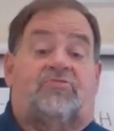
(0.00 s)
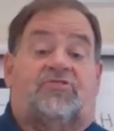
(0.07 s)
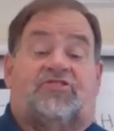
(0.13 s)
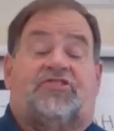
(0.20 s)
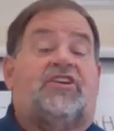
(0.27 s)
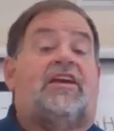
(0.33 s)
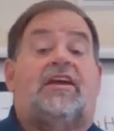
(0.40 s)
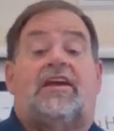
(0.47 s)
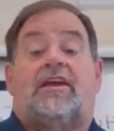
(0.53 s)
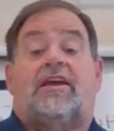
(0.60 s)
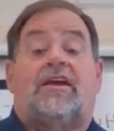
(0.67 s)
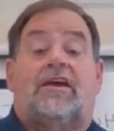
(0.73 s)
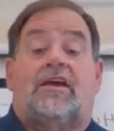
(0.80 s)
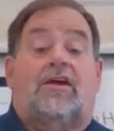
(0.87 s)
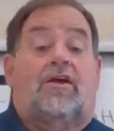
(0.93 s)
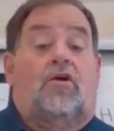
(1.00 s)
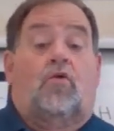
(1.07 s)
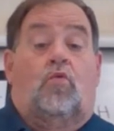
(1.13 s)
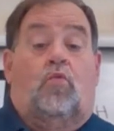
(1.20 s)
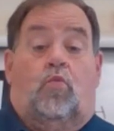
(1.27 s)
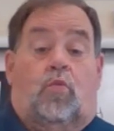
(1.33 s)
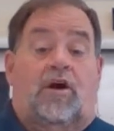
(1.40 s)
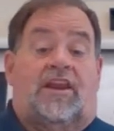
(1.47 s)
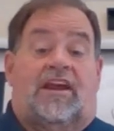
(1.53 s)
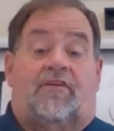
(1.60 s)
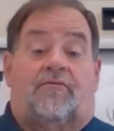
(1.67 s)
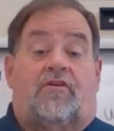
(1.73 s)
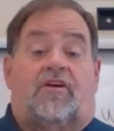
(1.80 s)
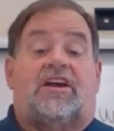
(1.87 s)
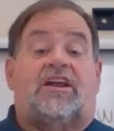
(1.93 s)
see, whatever